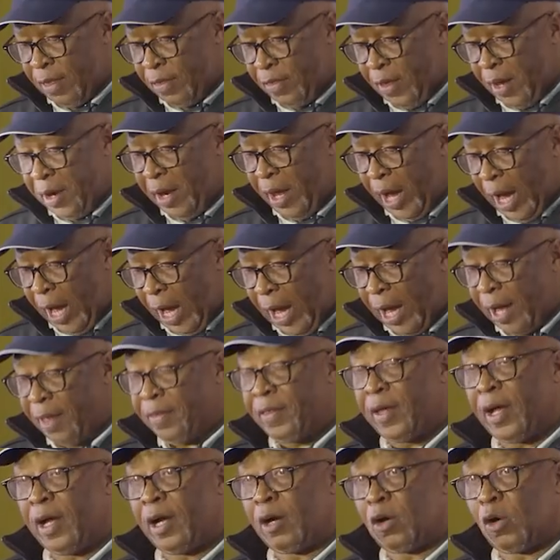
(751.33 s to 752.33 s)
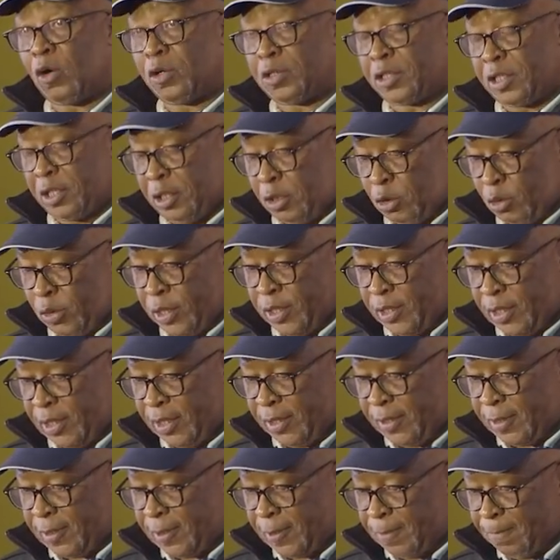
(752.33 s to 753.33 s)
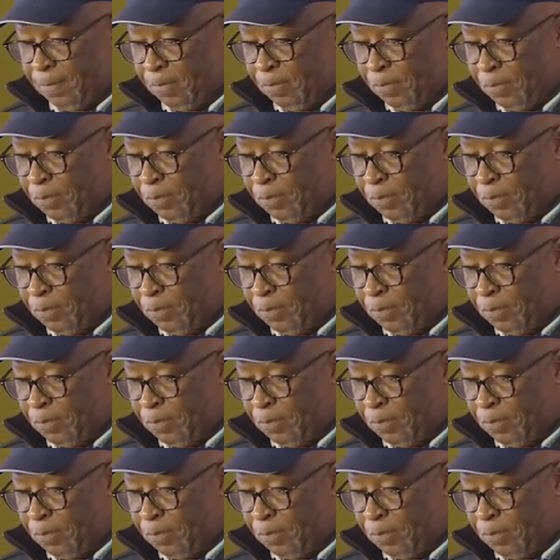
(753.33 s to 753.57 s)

than other constituencies.